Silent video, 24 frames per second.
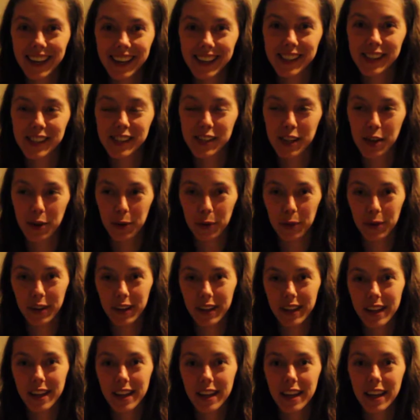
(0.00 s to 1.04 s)
so
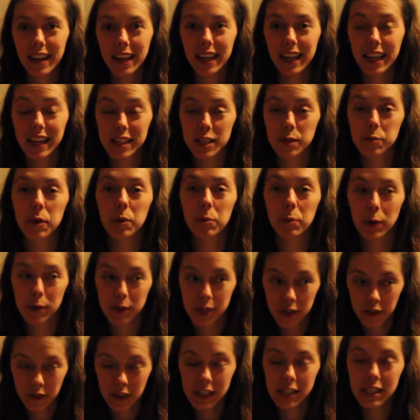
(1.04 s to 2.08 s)
he has spent
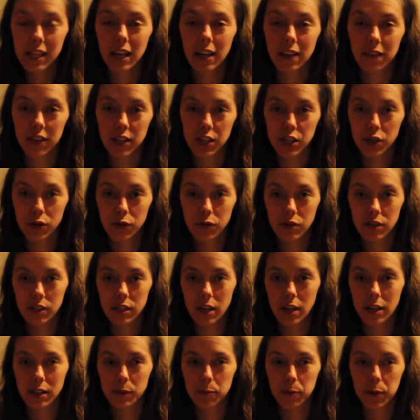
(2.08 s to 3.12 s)
most of his life at Children's
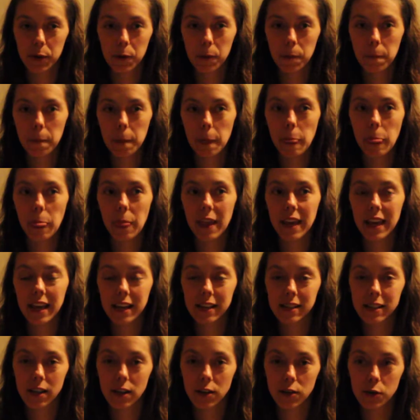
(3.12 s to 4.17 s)
Hospital. He
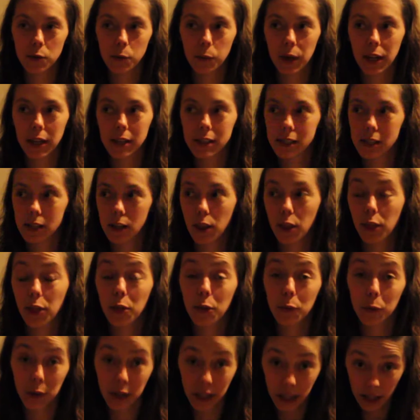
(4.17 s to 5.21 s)
has underwent
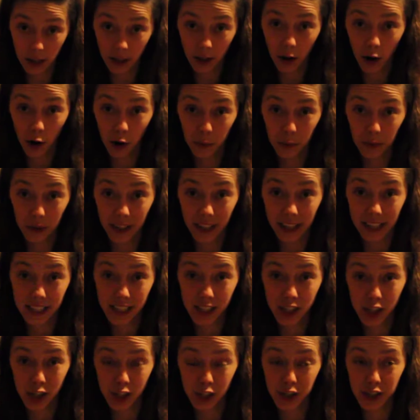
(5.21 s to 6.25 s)
3 heart-related
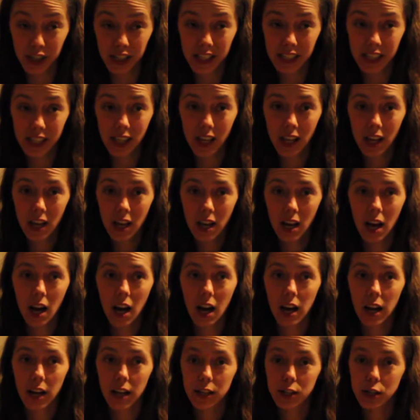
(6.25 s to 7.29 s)
surgeries,
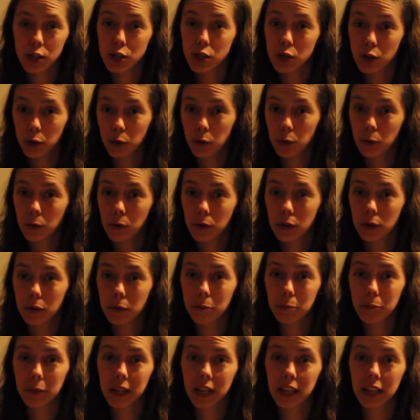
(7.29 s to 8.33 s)
2
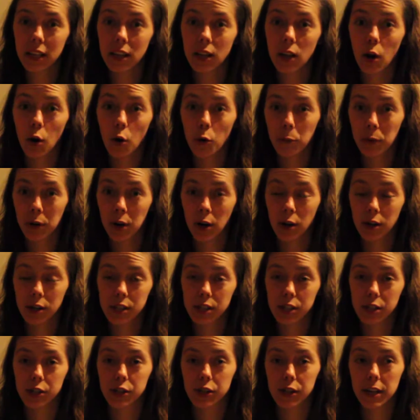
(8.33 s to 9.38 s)
being open heart
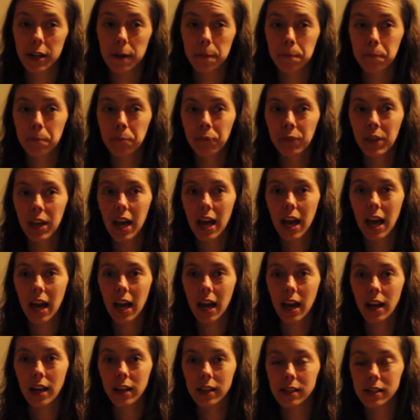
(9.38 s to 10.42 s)
surgery.
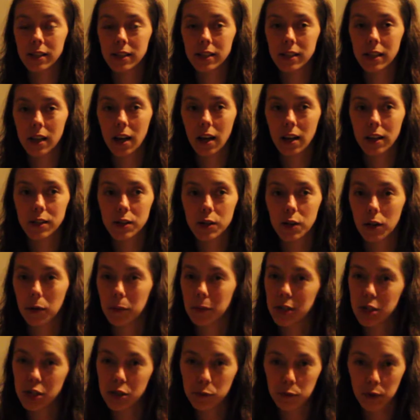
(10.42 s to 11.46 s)
And so let
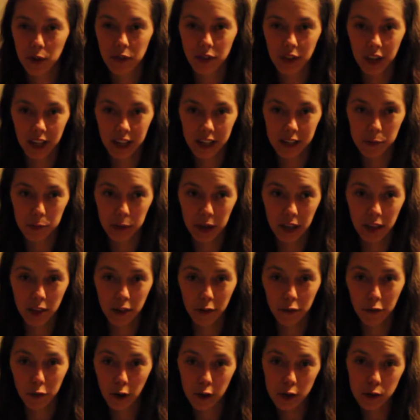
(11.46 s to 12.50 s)
me just briefly explain. The
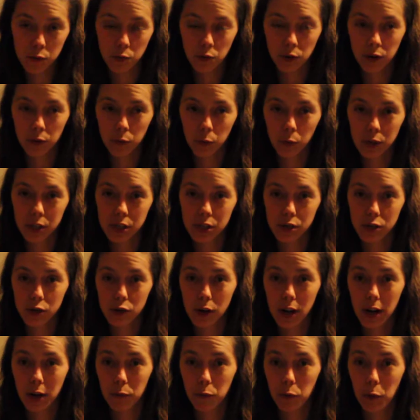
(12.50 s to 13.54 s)
first one was to
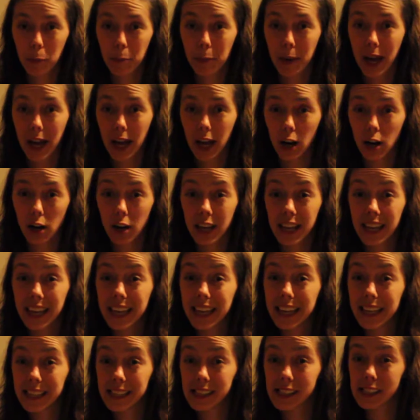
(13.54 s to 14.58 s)
try and repair
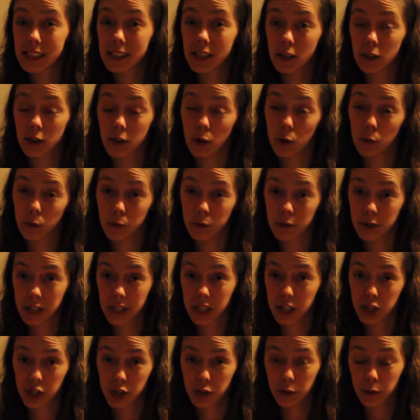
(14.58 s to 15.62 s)
his own
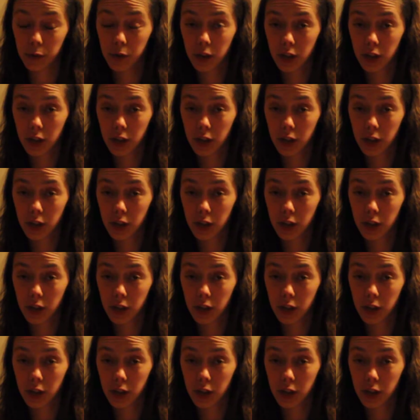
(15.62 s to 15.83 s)
tissue.